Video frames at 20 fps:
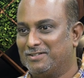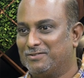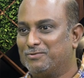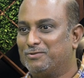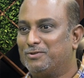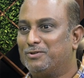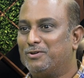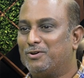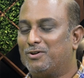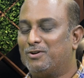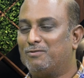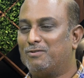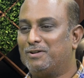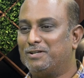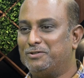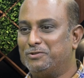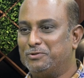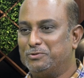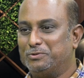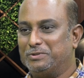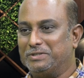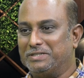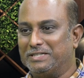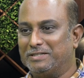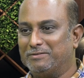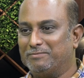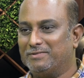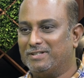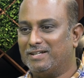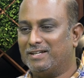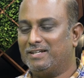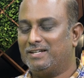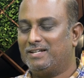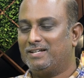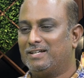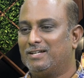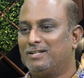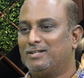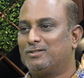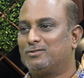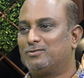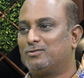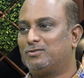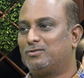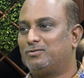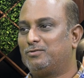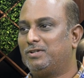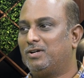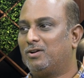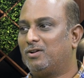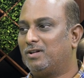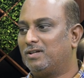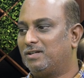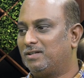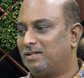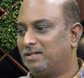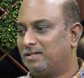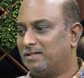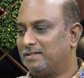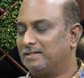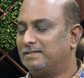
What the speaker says: We all one youth team then. So we all